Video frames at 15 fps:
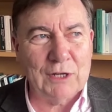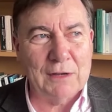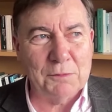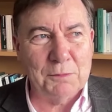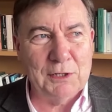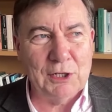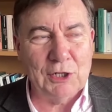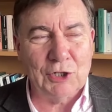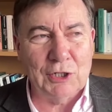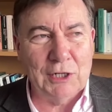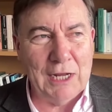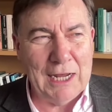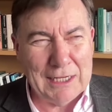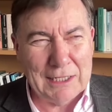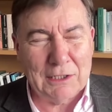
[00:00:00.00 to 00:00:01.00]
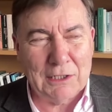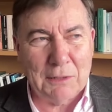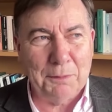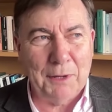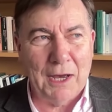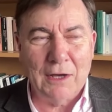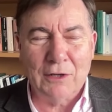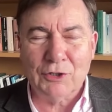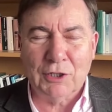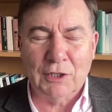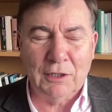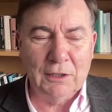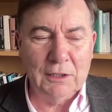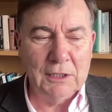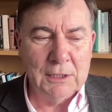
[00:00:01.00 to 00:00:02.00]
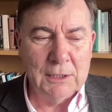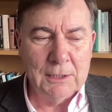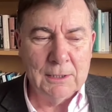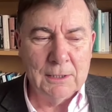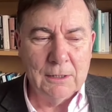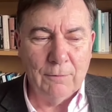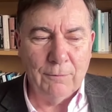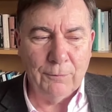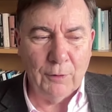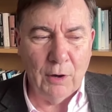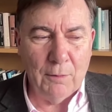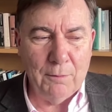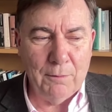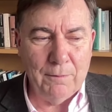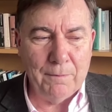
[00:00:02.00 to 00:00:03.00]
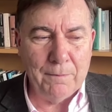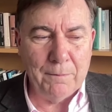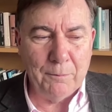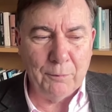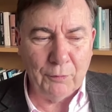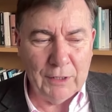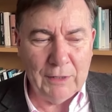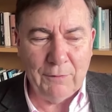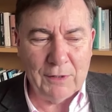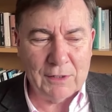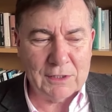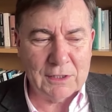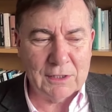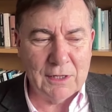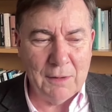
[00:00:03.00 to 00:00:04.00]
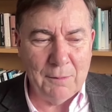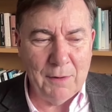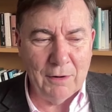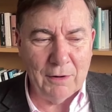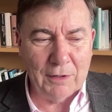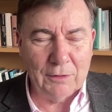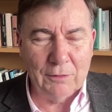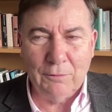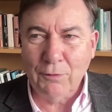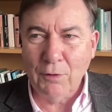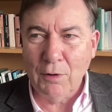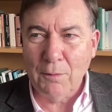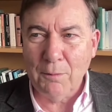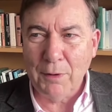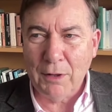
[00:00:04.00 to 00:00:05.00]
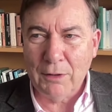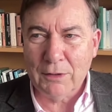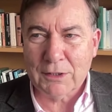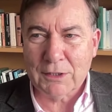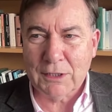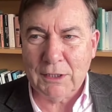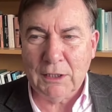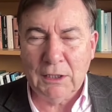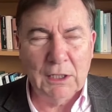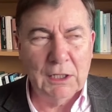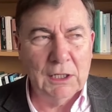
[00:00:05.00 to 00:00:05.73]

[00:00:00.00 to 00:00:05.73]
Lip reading: Trump's position is a departure from previous American foreign policy,